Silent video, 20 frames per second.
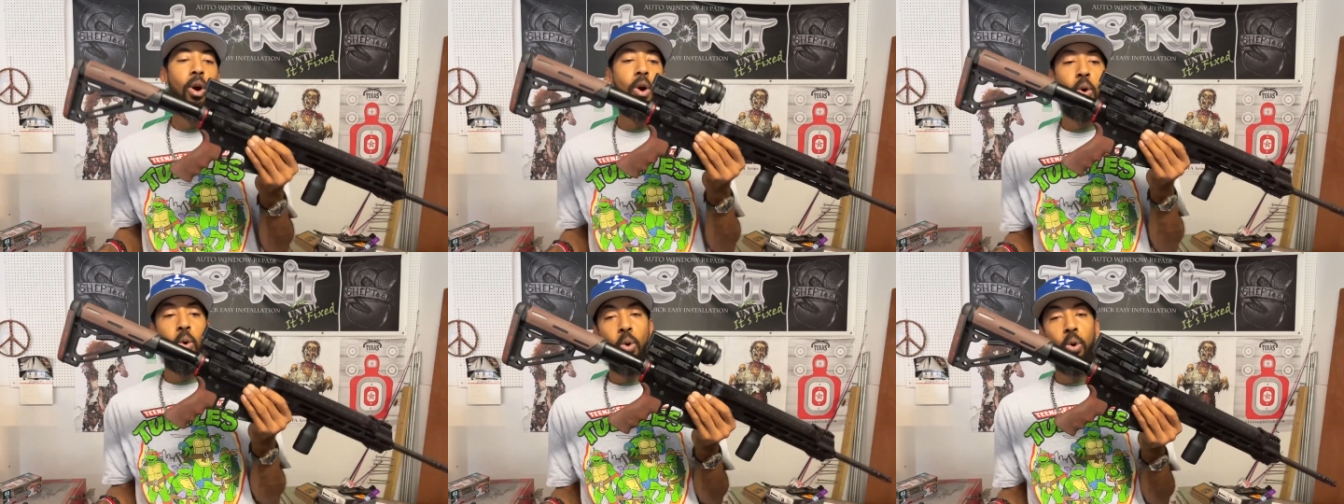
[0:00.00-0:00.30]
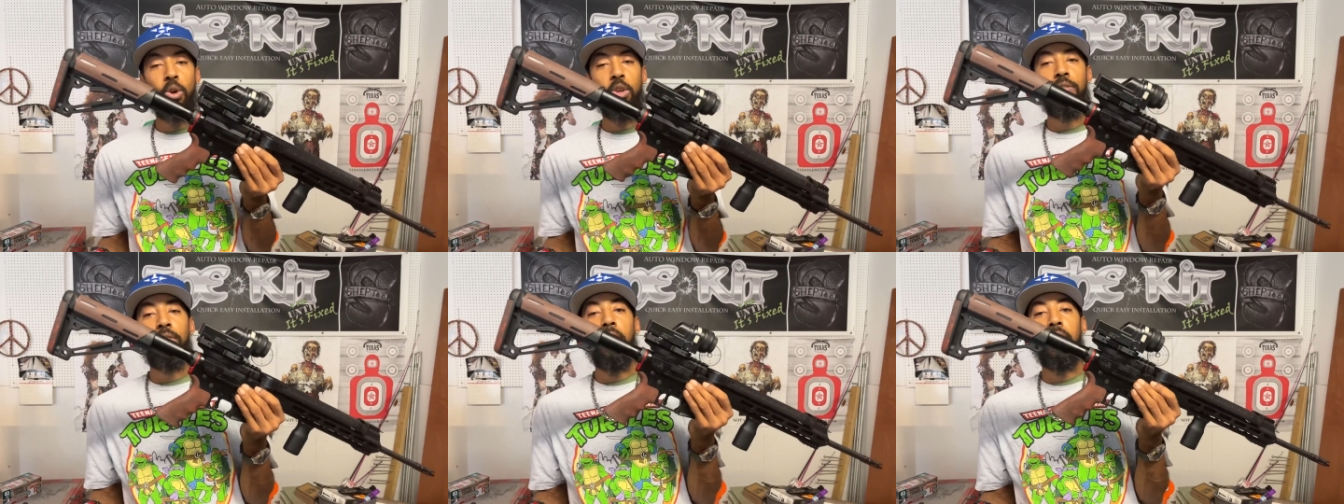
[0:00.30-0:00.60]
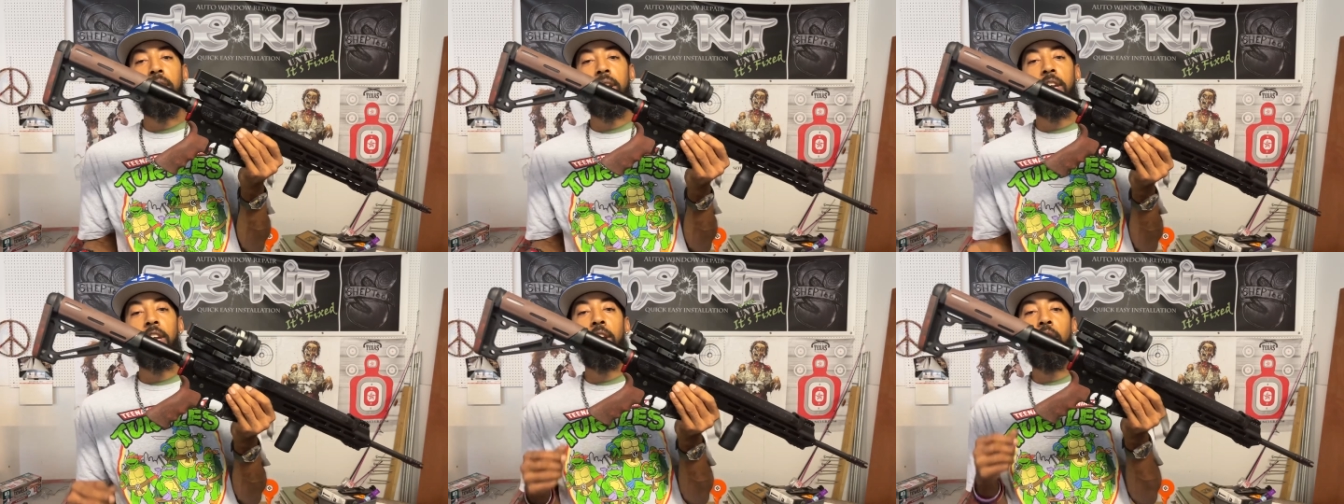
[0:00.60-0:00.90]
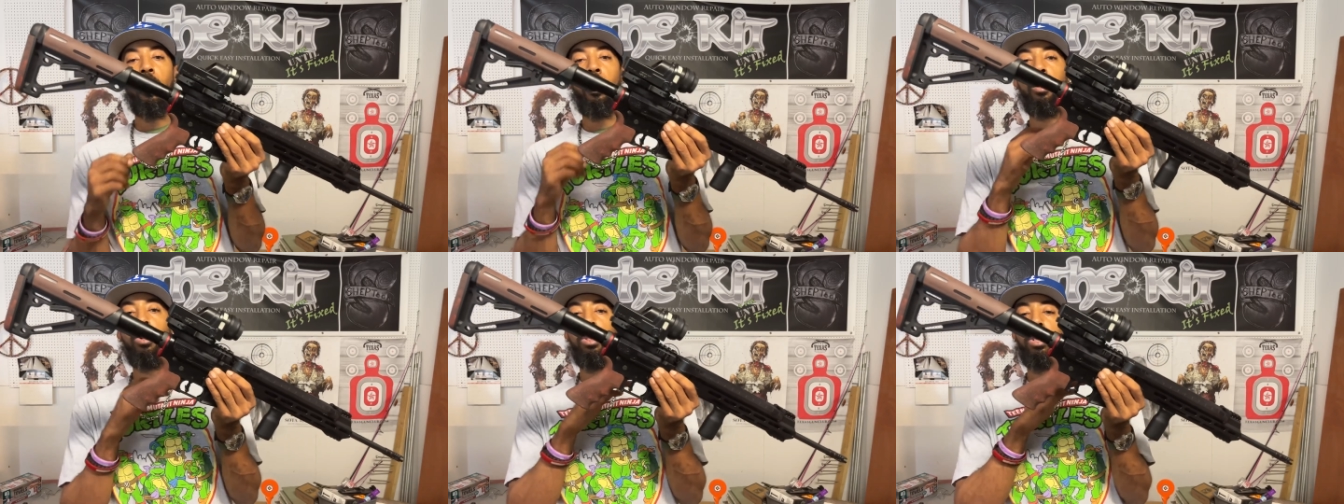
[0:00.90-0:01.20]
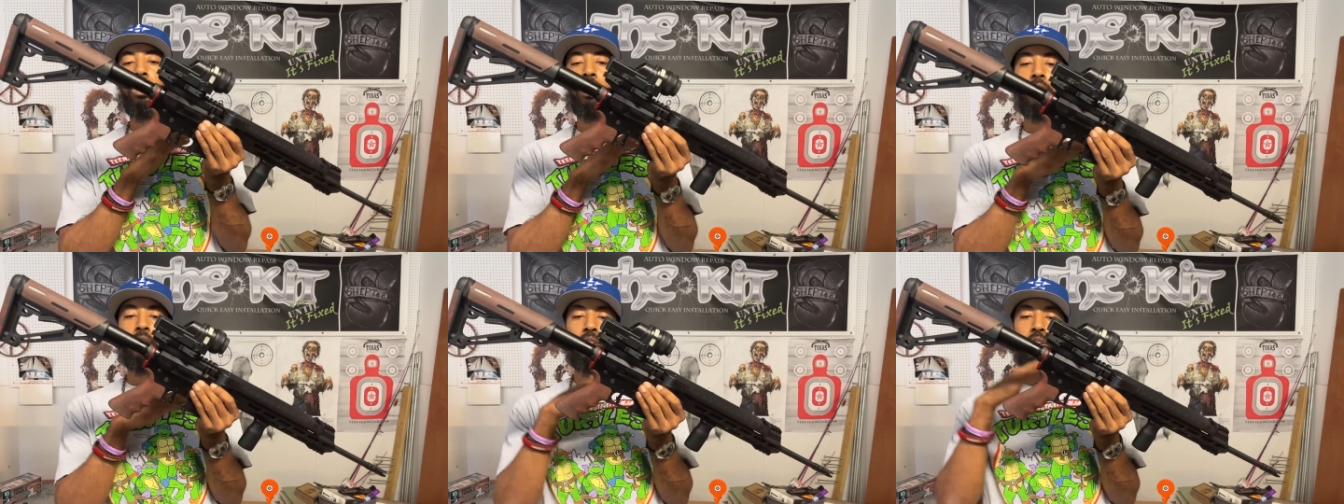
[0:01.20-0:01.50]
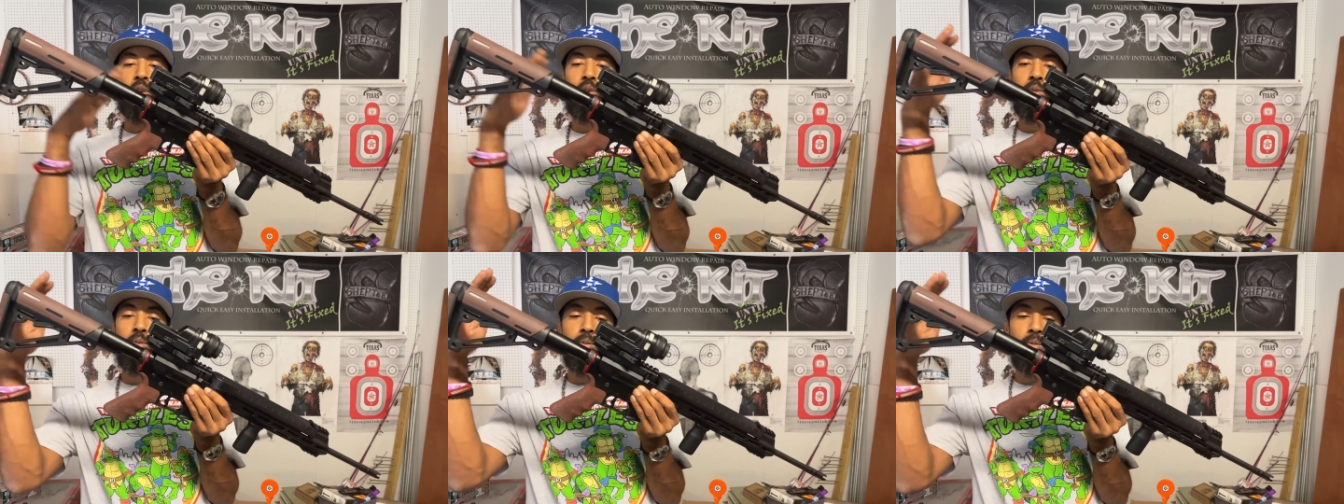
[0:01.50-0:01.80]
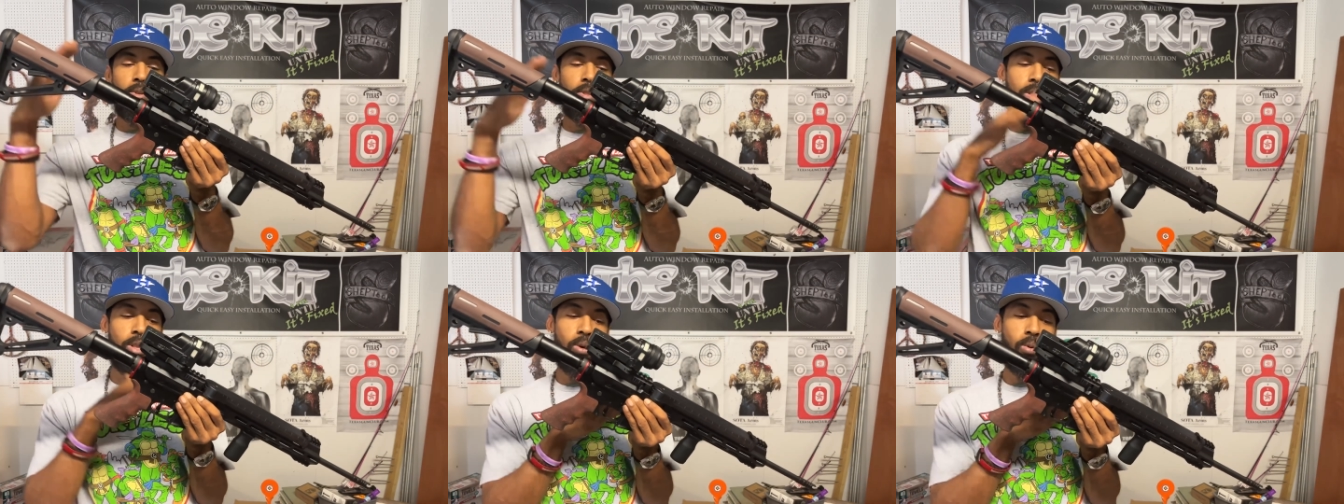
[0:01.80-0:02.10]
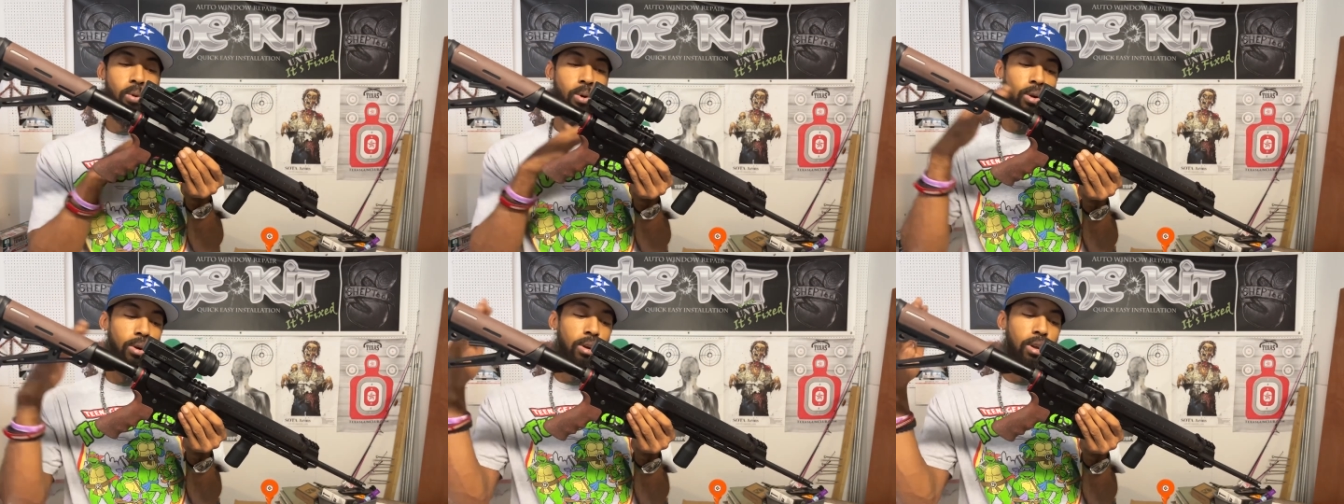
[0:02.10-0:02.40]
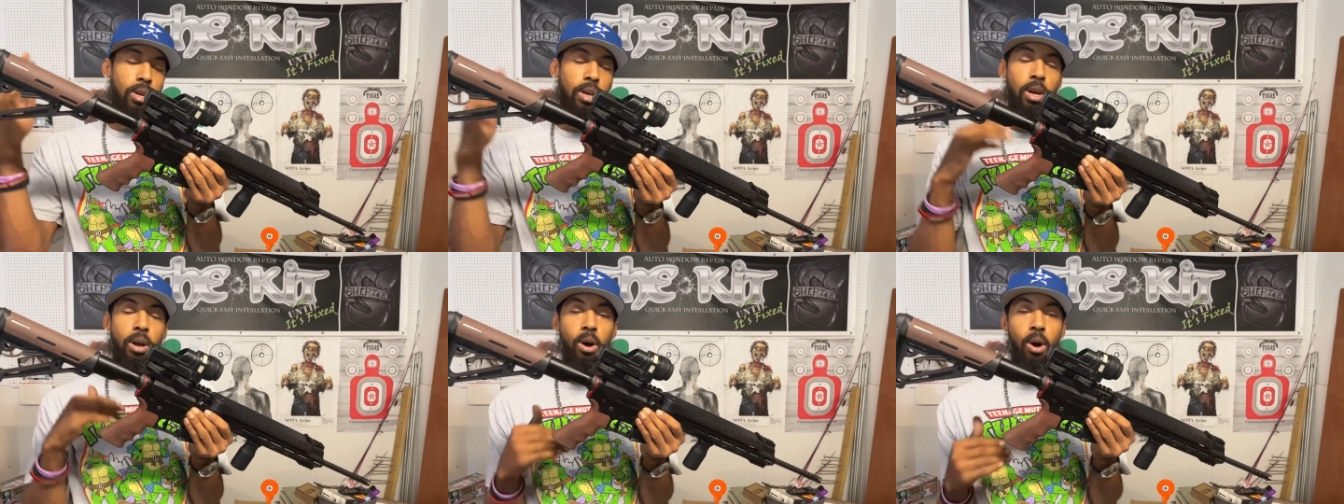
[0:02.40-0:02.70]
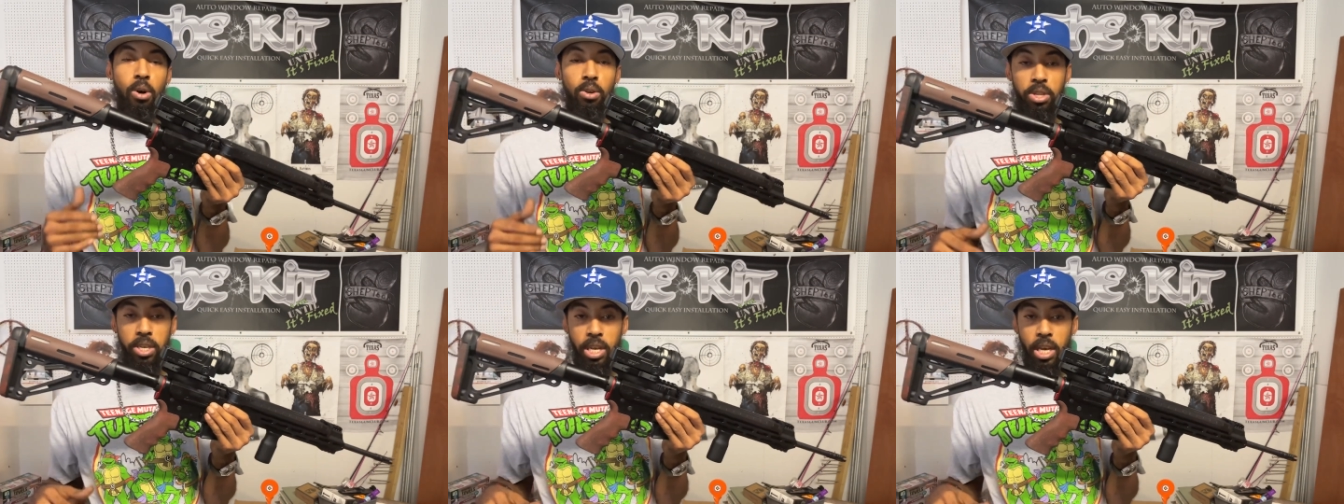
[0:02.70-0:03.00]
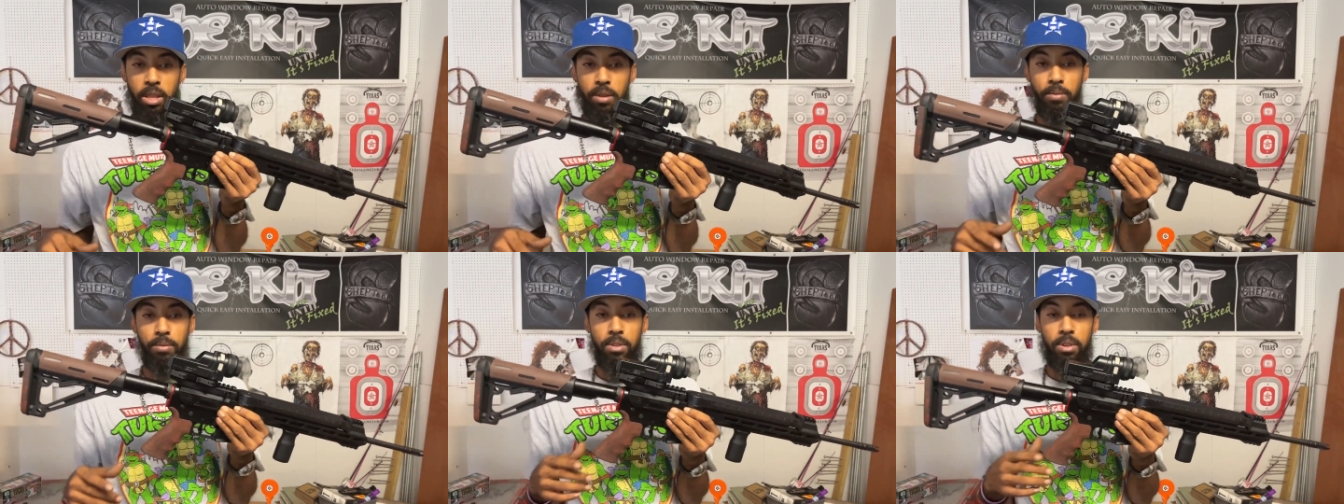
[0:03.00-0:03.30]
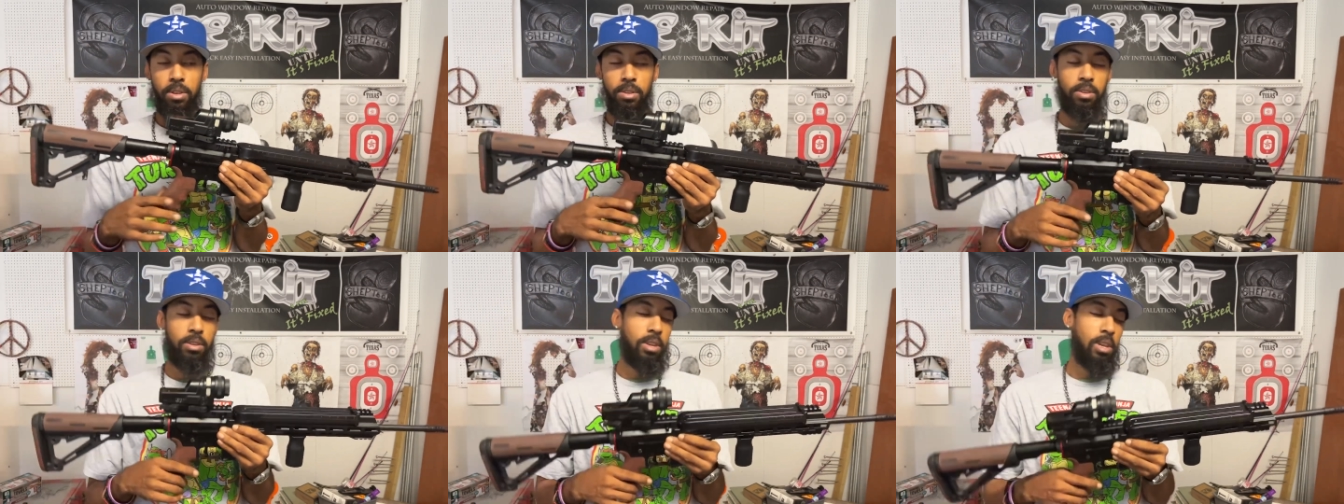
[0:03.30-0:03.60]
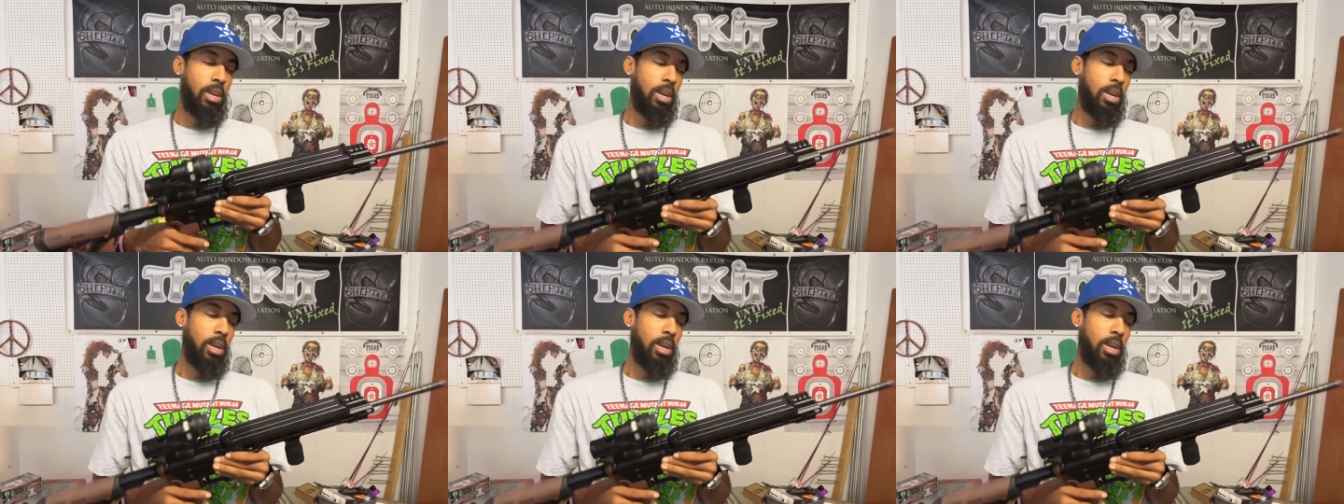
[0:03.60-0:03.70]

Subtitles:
or you got to get an all new lower altogether for this.